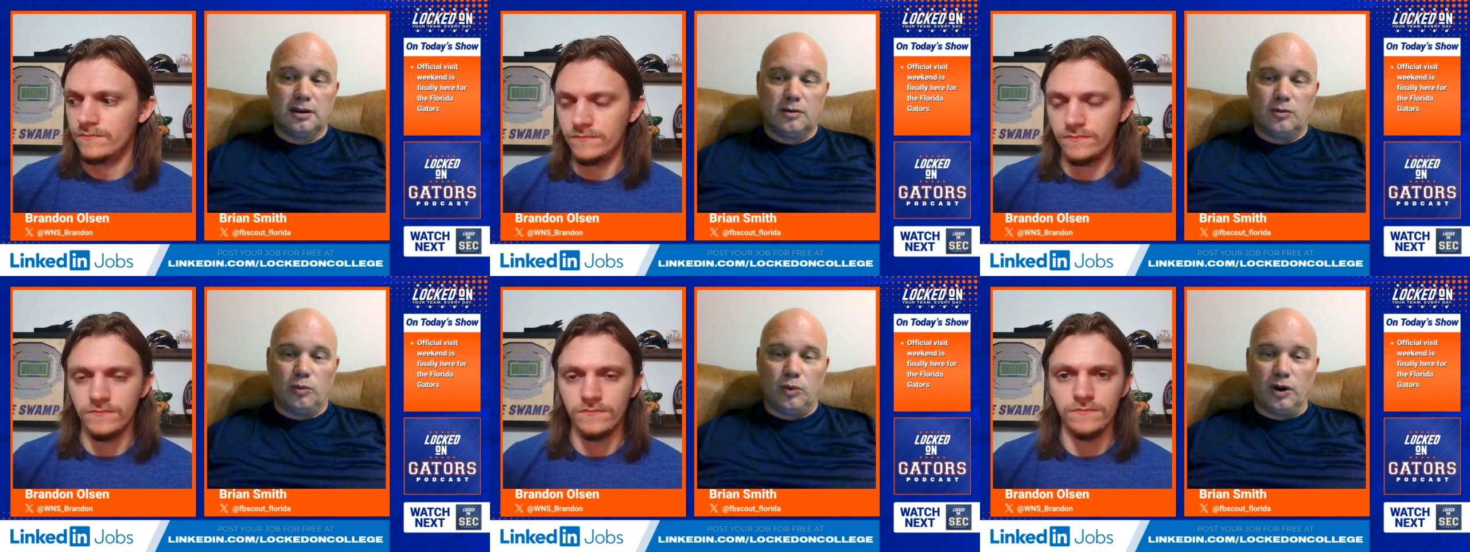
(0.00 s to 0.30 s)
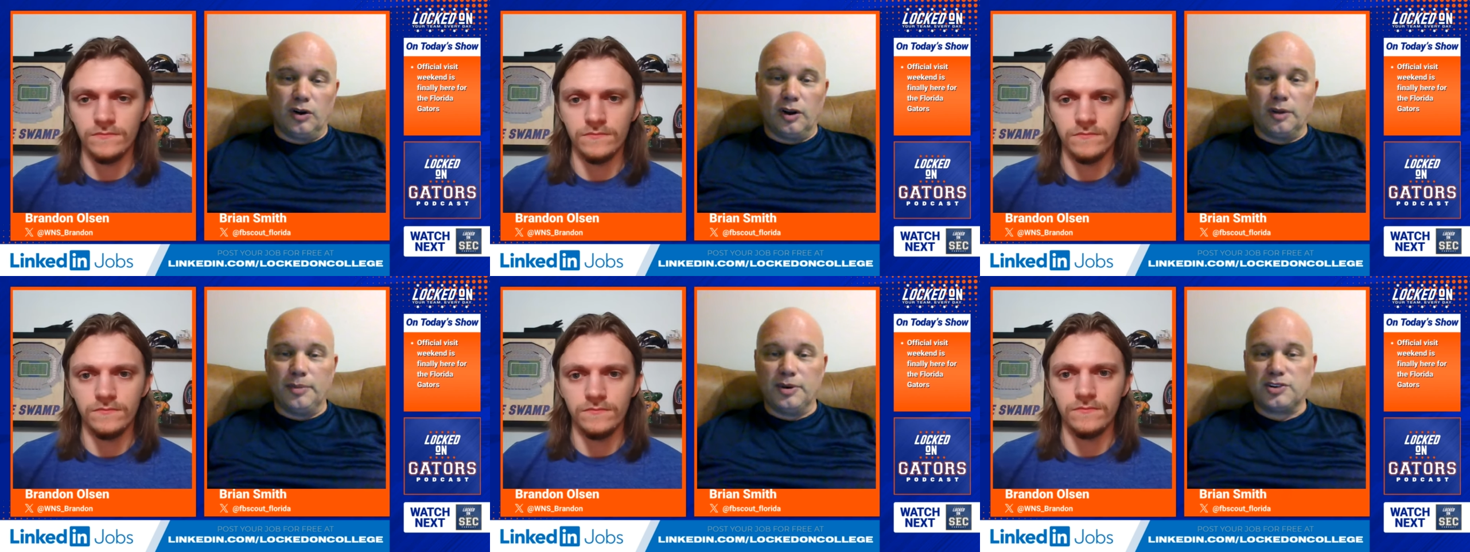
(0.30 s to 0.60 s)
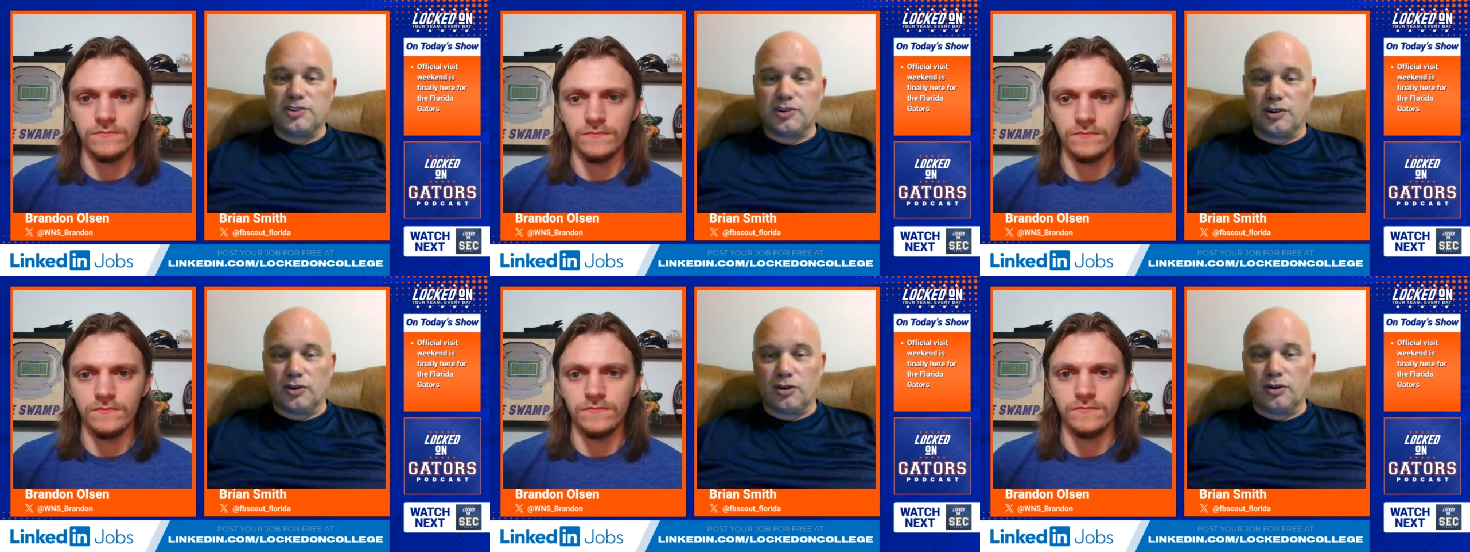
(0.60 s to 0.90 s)
Speaker 1: really
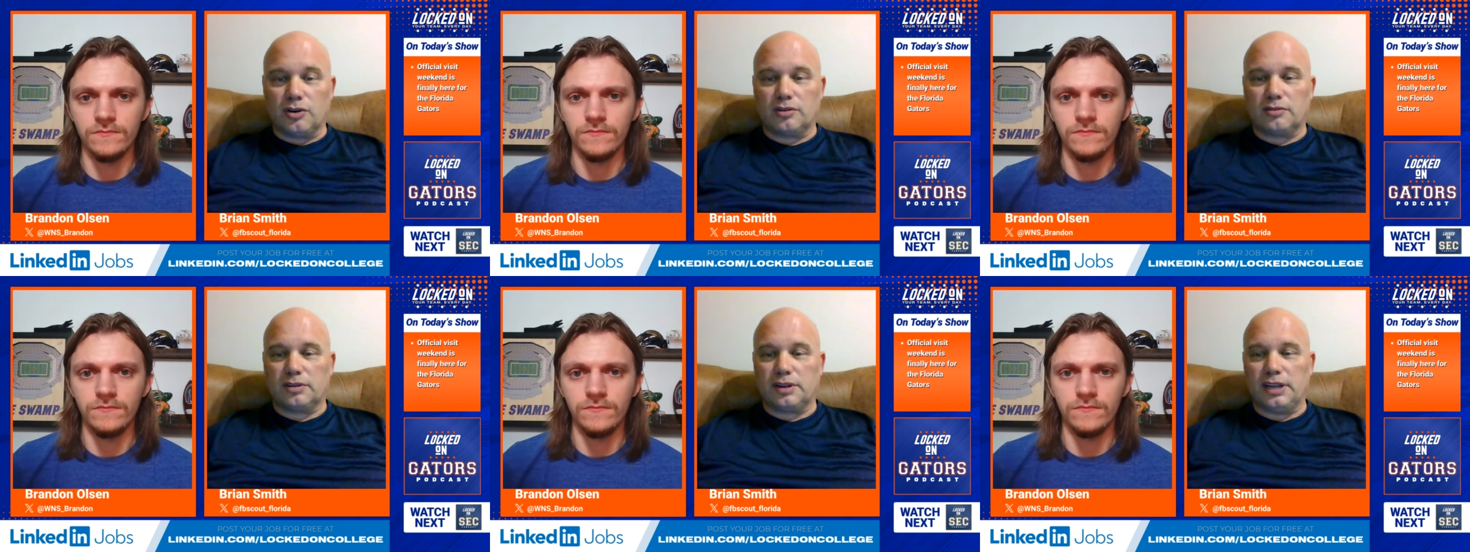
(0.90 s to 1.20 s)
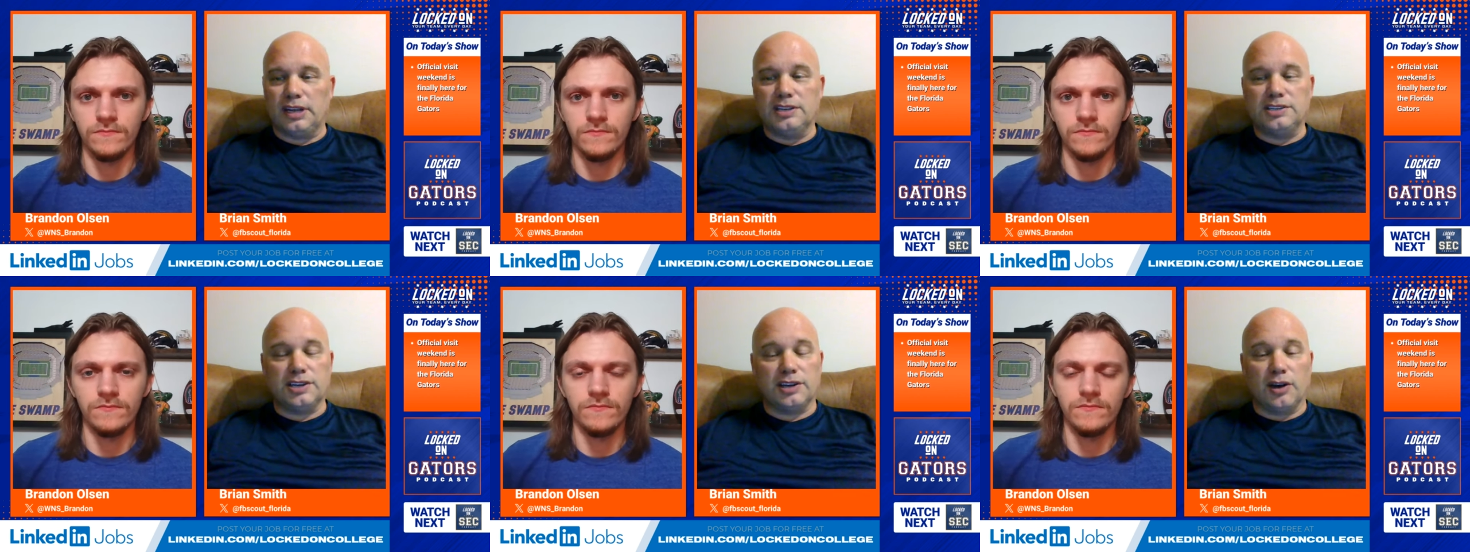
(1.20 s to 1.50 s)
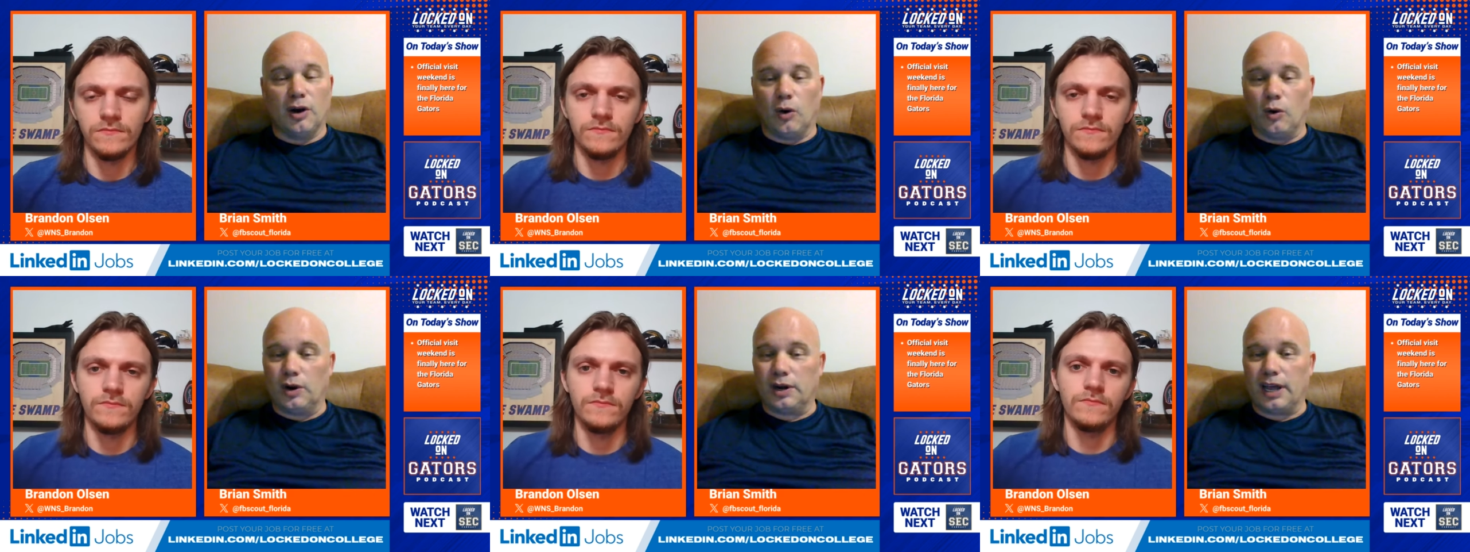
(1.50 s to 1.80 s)
mature,
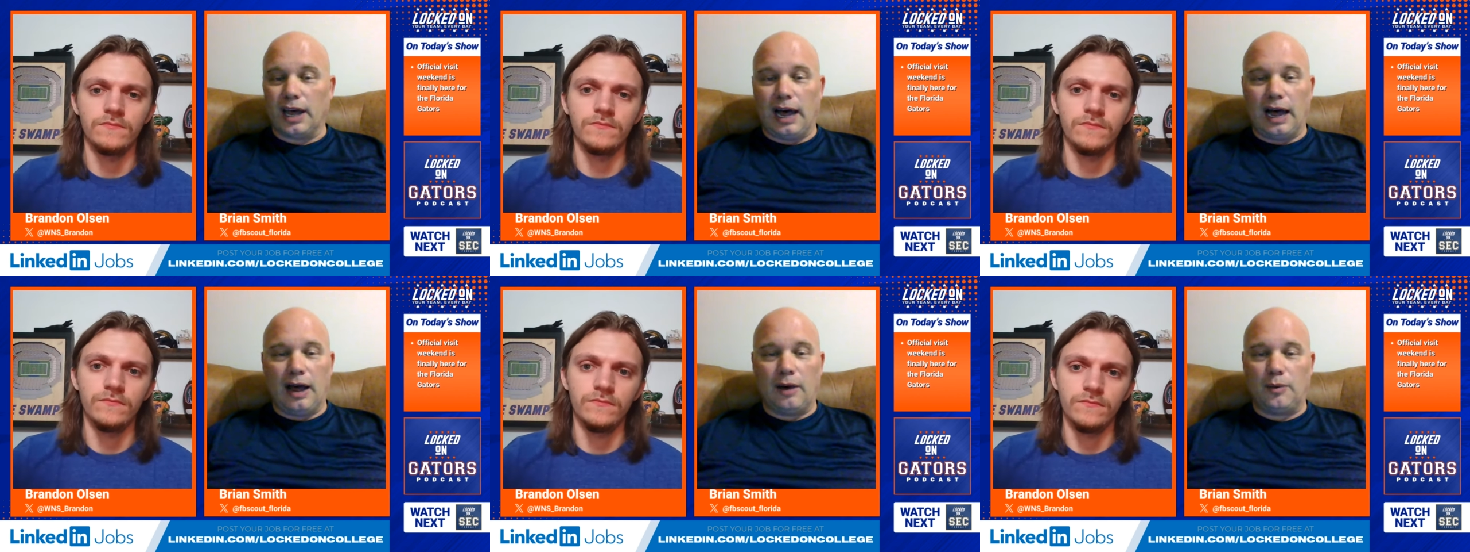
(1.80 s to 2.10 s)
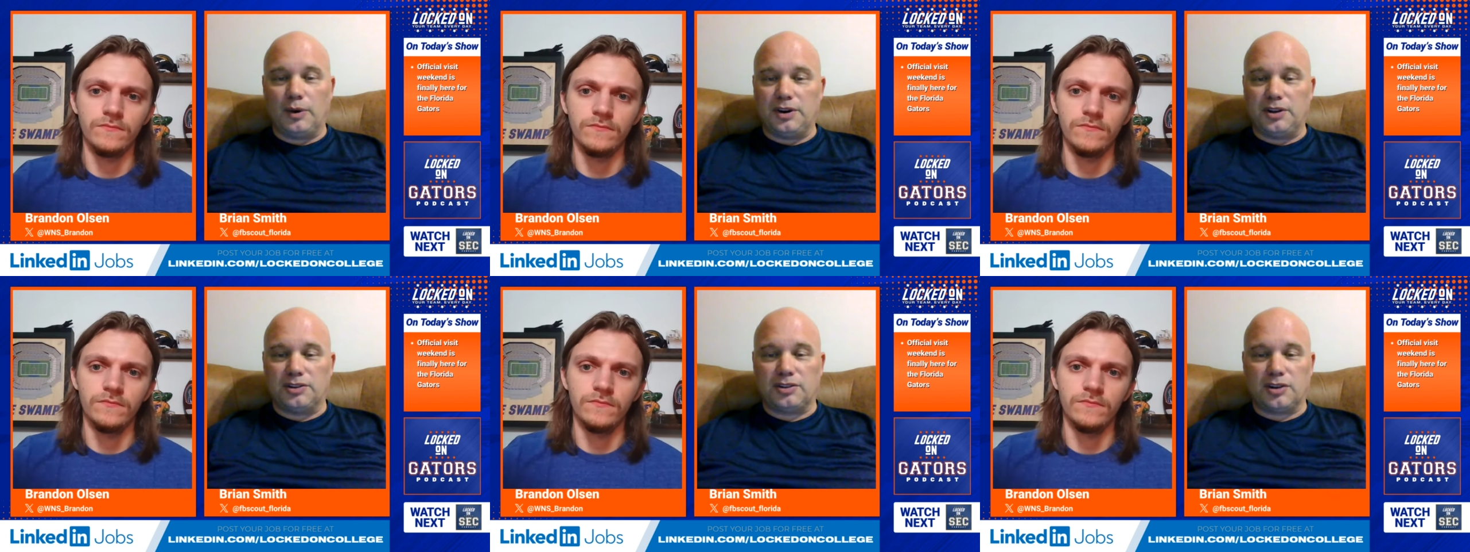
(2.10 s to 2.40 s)
easygoing guy when you